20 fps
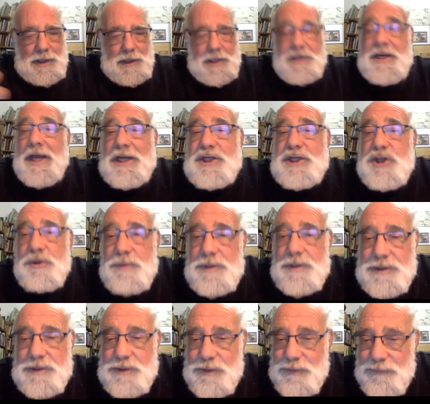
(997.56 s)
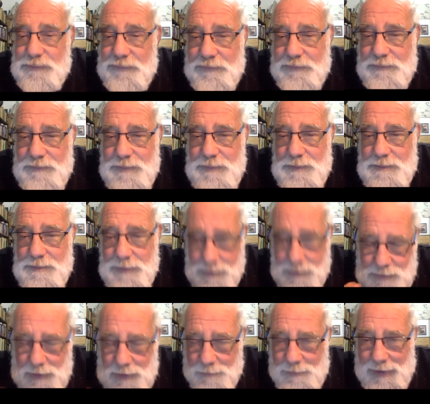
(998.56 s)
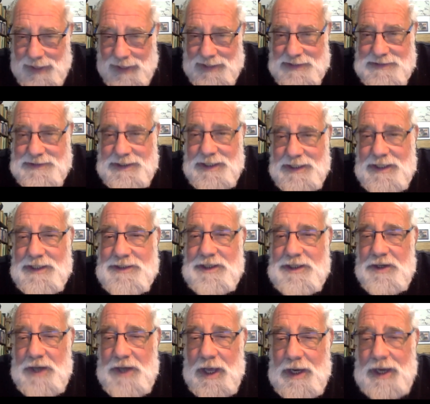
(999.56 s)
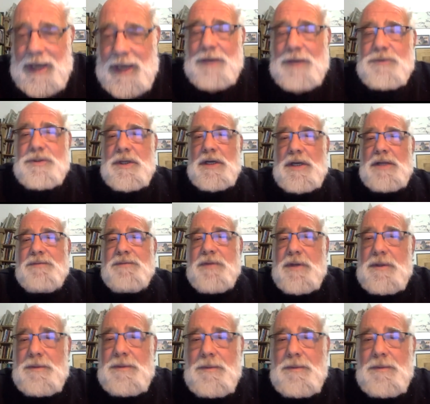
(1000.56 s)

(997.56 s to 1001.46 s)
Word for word: nature reserve that Palestinians are not allowed to live in.